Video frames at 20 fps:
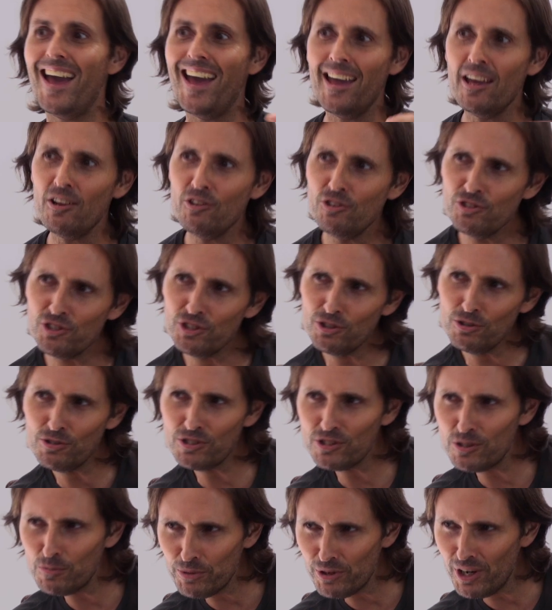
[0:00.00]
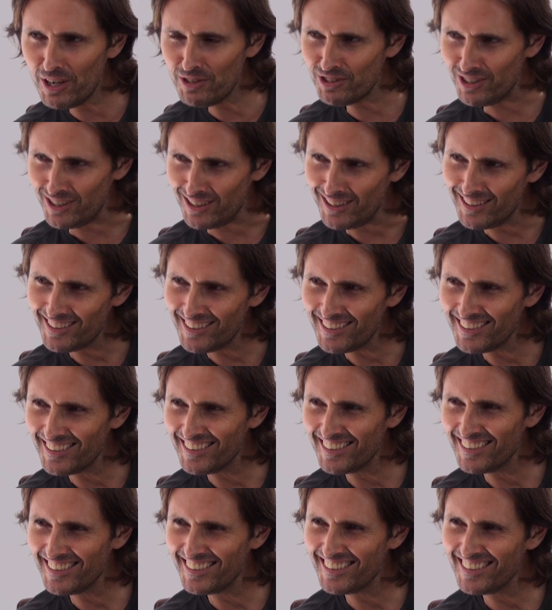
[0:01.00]
and you suppress it,
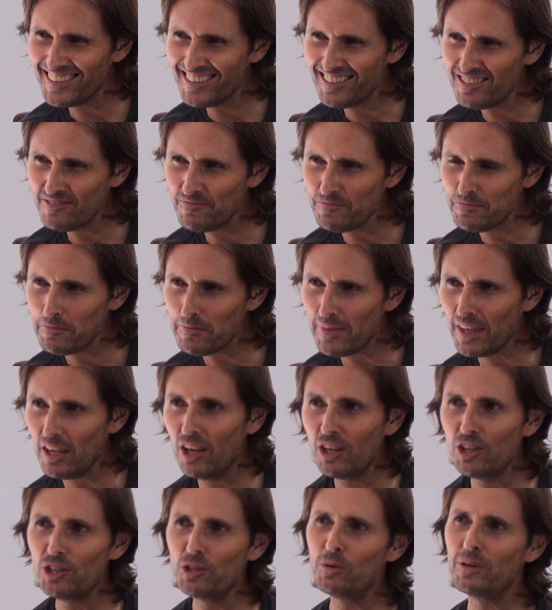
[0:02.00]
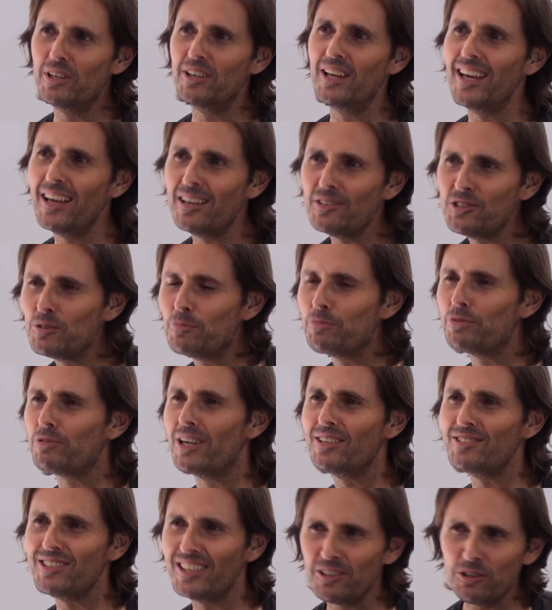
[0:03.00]
you are now
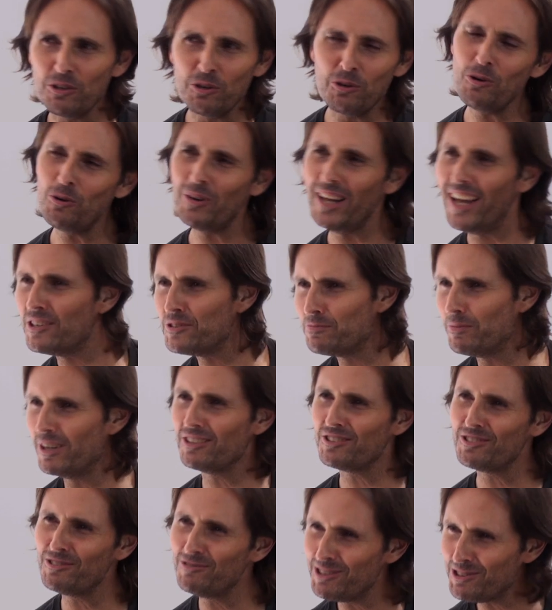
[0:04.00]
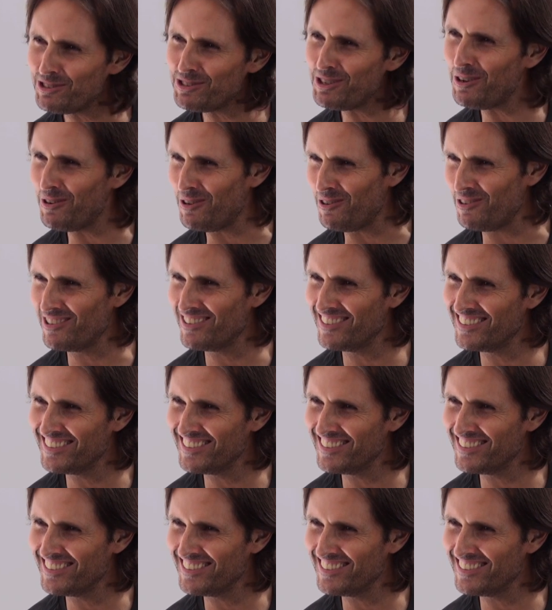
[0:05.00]
suppressing all aspects of your soul.